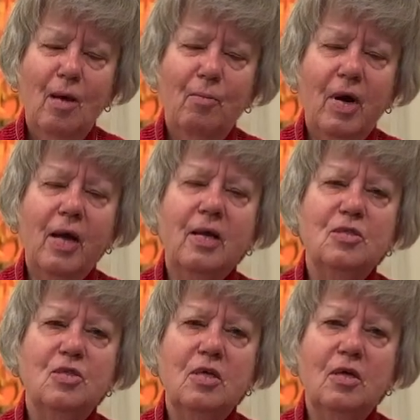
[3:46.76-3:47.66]
but I
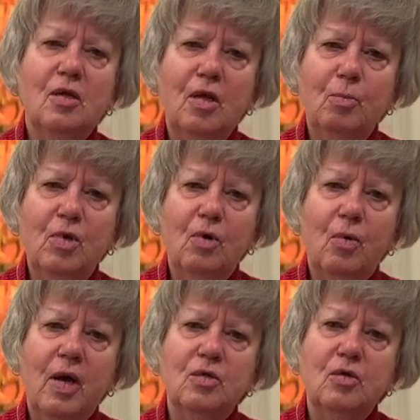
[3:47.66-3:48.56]
can see the gleam in
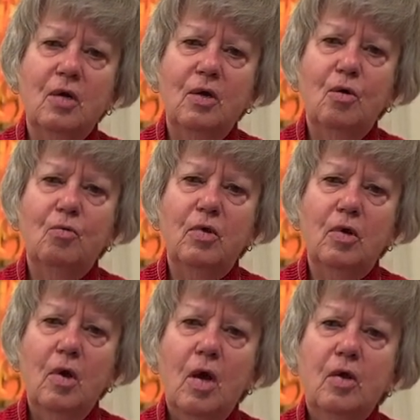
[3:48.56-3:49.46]
your eyes, and I know
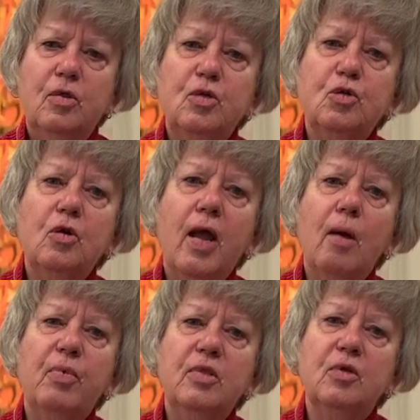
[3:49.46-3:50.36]
that you're
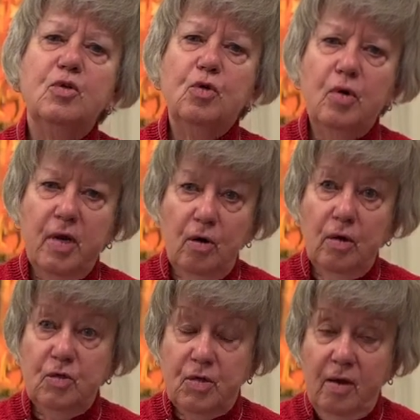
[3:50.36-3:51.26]
happy that you're here
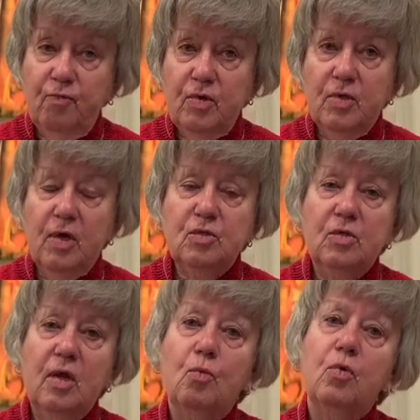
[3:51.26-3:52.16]
and safe with us,
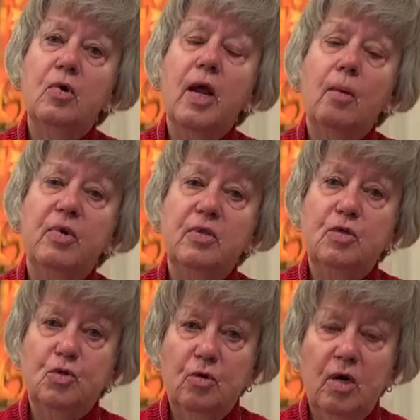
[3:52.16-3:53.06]
and we're happy
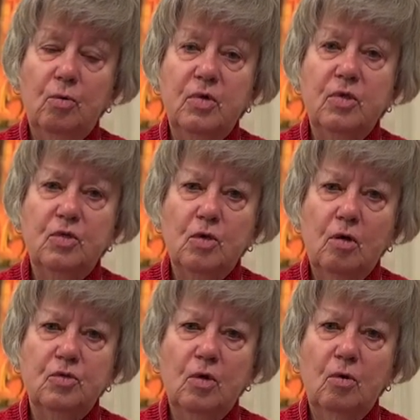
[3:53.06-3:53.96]
that you're here with us
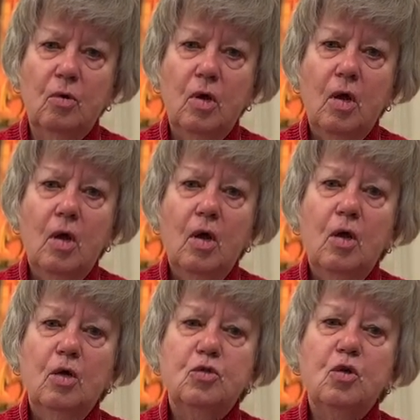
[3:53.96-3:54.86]
also.
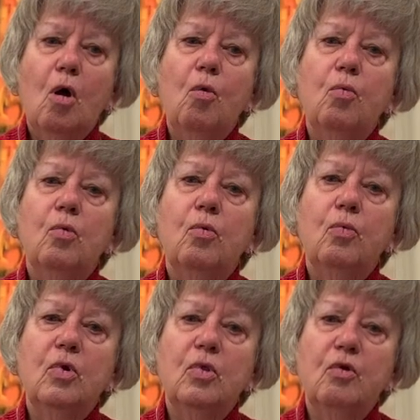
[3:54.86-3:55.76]
So
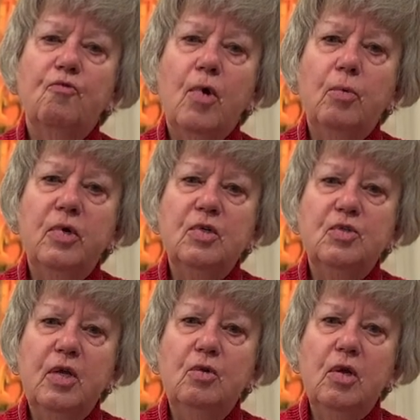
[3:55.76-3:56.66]
we'll look forward to
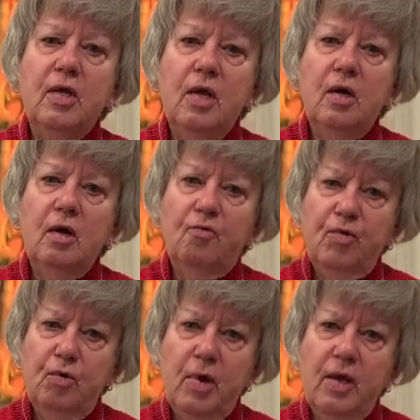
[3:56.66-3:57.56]
seeing you again in a
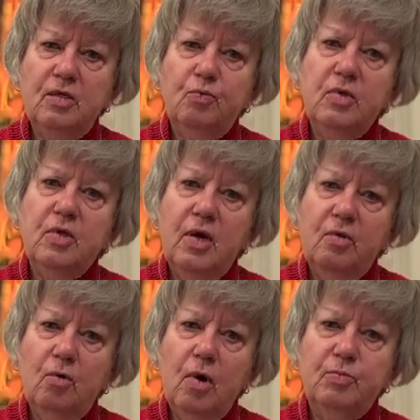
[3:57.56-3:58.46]
few days with
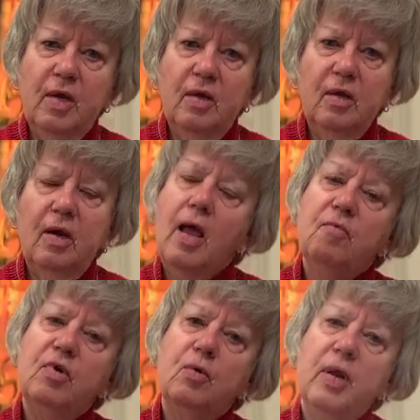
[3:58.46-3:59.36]
another update, and
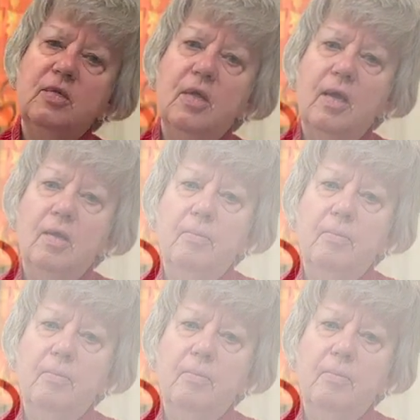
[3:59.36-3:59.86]
have a great day.